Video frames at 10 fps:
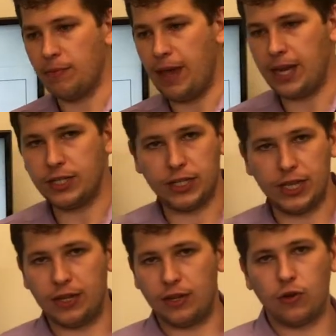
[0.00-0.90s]
manage,
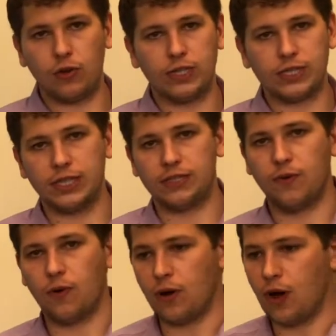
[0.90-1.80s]
again, local listings
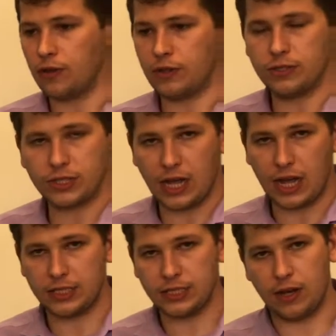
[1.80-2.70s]
for all of those
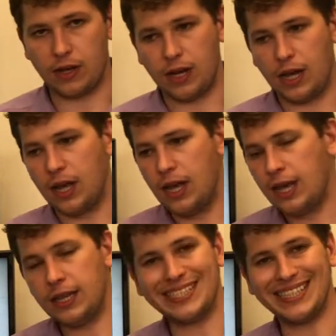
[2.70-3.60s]
clients on
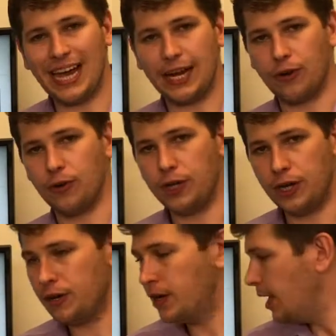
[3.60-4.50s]
the slide
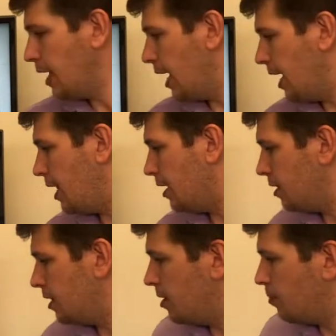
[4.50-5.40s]
earlier. And
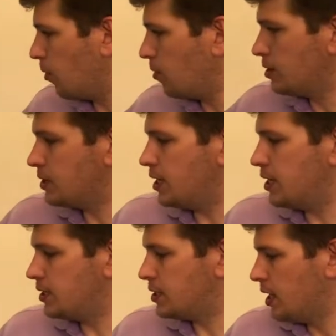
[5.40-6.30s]
the importance
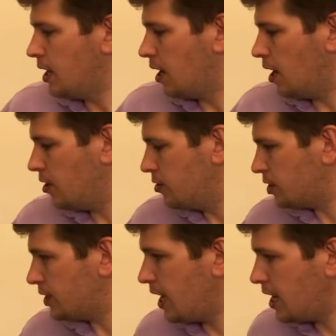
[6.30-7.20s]
is
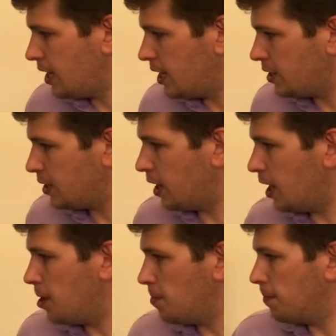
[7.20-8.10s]
understanding,
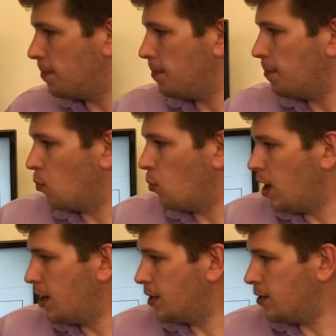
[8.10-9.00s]

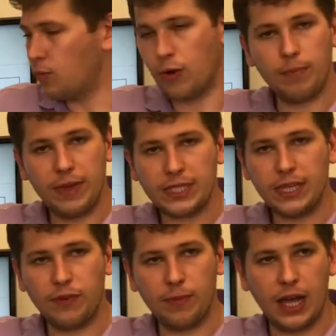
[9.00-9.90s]
one, we're
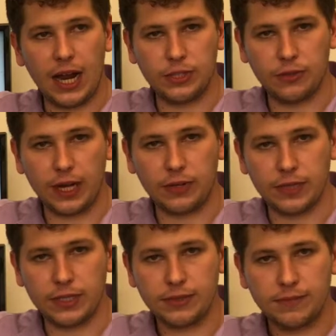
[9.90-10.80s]
missing from a lot of
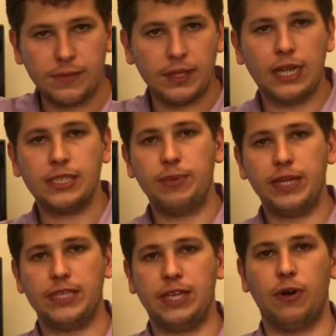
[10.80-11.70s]
directories. That's a
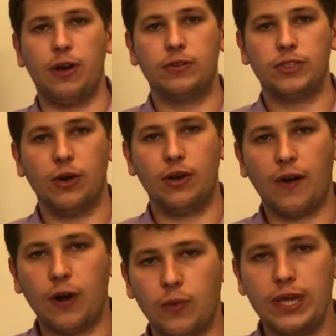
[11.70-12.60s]
big 0. So if
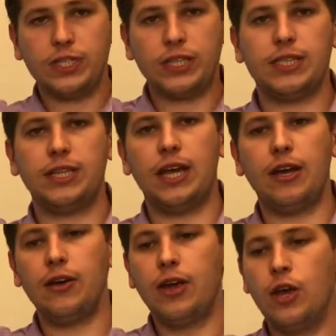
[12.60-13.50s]
our reach isn't
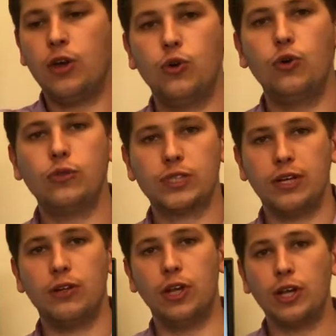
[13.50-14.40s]
there, Google's
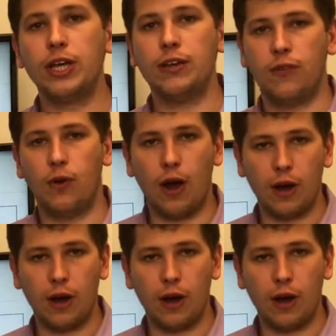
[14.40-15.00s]
still looking for